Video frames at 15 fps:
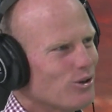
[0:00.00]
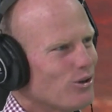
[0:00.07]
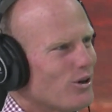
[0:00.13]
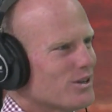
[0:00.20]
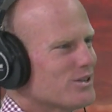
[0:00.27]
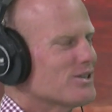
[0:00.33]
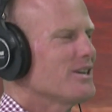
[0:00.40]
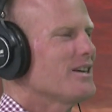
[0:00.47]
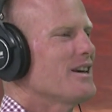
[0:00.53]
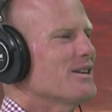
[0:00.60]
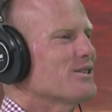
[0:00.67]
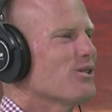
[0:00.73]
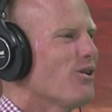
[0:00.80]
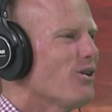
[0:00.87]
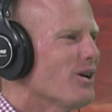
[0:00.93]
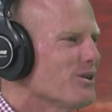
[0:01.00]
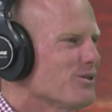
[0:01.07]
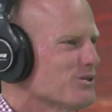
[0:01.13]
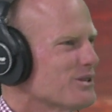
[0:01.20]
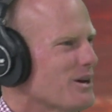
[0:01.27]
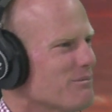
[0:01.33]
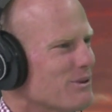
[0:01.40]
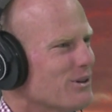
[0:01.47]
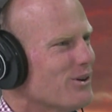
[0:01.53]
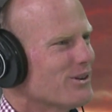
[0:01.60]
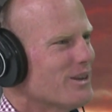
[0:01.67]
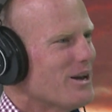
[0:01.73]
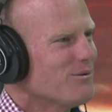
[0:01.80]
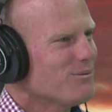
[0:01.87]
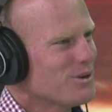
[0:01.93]
like CSI or something like
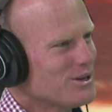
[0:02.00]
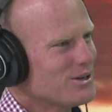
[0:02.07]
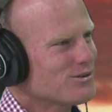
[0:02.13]
that where you